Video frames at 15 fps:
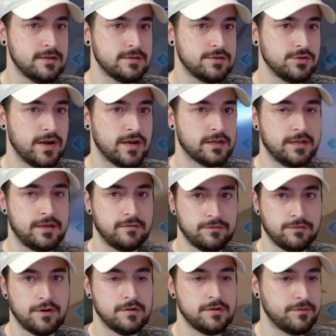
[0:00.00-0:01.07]
directly in
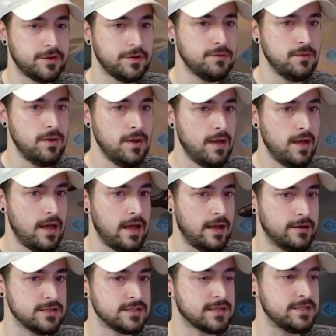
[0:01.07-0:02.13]
front of you, and
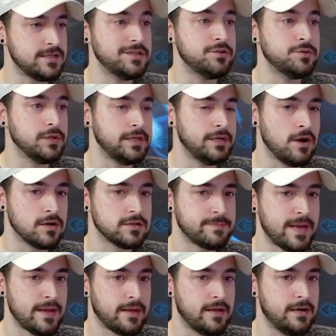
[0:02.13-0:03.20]
just continually knocks
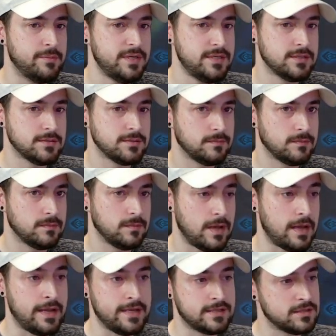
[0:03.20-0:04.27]
back enemies
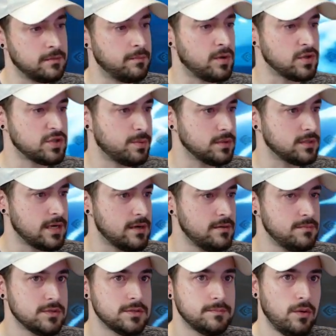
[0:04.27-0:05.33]
and hits them multiple
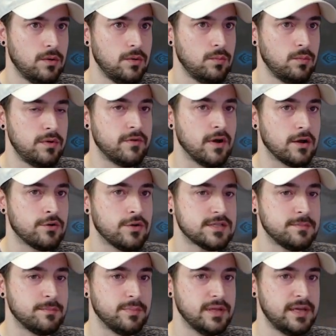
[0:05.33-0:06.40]
times. We've got
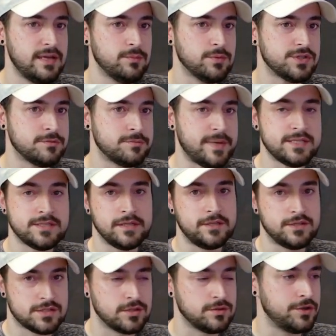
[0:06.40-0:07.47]
Crescent Blade, which is basically
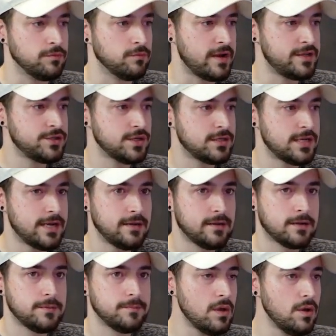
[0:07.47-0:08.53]
just your range
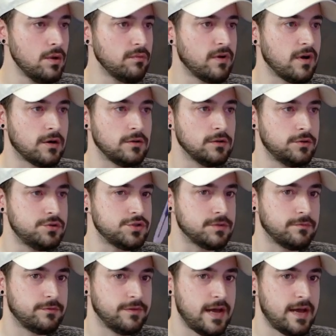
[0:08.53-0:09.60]
attack. We've got Illusion
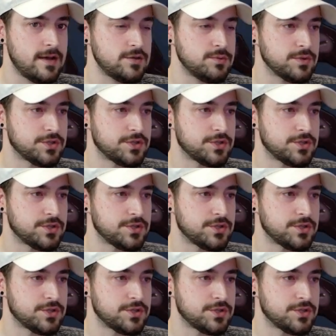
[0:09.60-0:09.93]
Flash, which